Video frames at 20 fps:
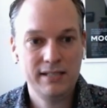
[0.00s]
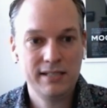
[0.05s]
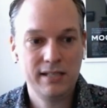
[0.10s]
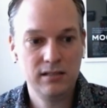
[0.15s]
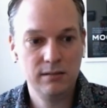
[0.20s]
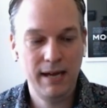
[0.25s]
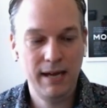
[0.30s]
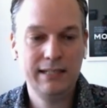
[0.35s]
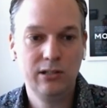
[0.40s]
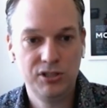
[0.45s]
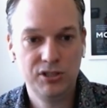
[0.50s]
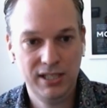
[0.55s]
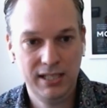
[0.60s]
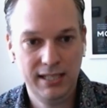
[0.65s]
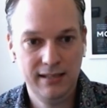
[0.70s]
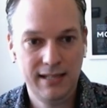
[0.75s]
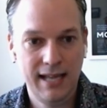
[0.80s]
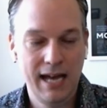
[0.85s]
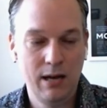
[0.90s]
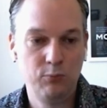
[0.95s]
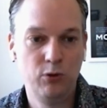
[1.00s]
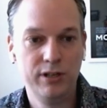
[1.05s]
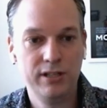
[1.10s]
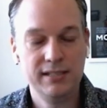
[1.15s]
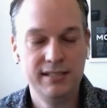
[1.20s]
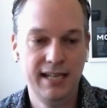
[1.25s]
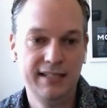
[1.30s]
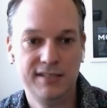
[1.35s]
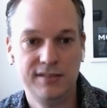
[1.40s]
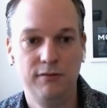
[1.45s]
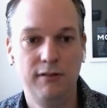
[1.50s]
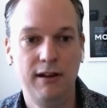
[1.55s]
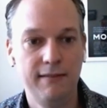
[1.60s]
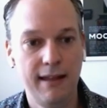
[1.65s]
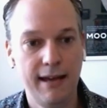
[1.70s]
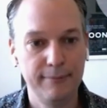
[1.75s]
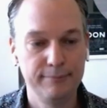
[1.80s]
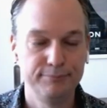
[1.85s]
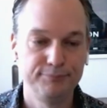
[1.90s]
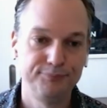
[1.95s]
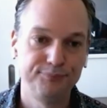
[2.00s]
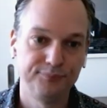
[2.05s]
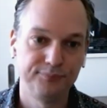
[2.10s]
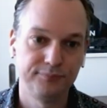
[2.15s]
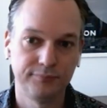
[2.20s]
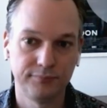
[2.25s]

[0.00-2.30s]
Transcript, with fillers: Where's the domain logic in that? And what are the tests